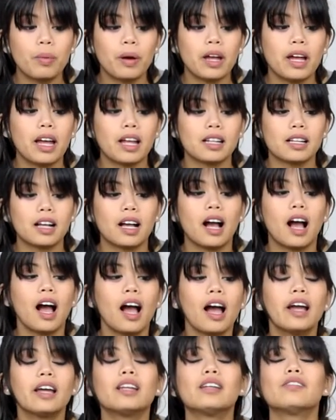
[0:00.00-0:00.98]
but it
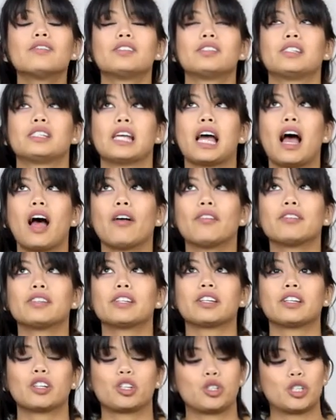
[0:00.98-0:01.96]
kind of sounds
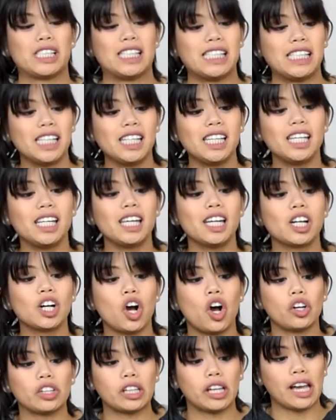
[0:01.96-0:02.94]
like a critique
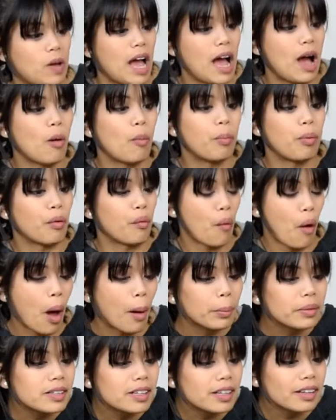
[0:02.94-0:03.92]
on like how
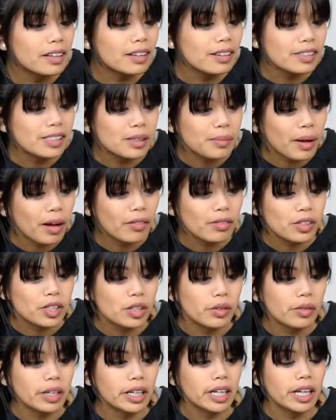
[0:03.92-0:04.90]
prompt he is about
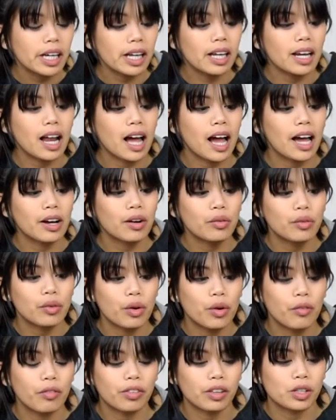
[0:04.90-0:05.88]
doing it, and I don't
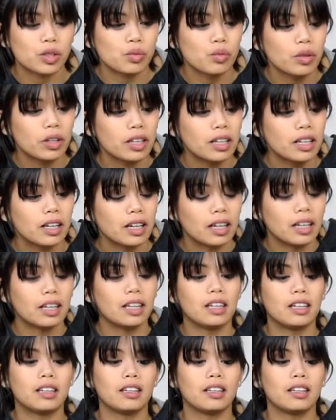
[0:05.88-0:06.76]
know if that's really getting,